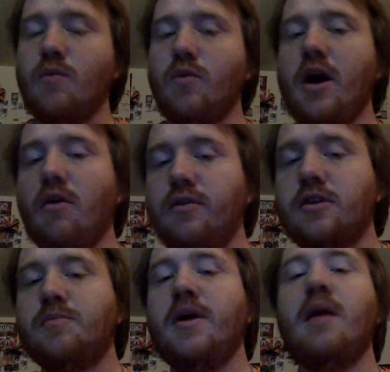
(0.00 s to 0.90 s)
and when healthy,
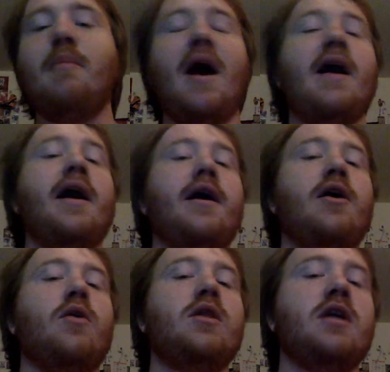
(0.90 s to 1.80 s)
has been a bat out of
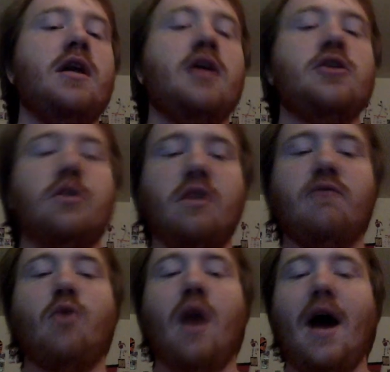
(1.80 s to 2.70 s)
hell at the NHL
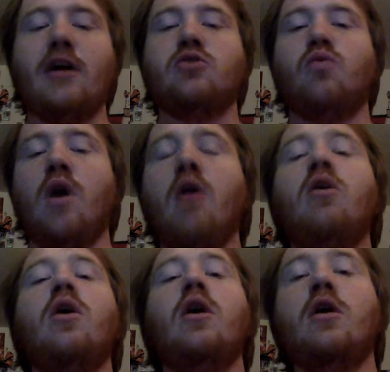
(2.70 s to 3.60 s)
level as well.